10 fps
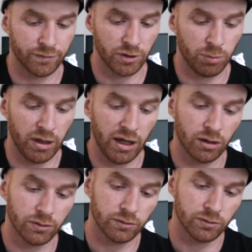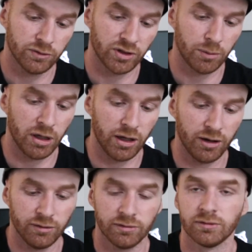flip out
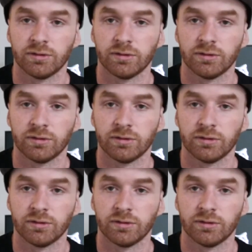somehow,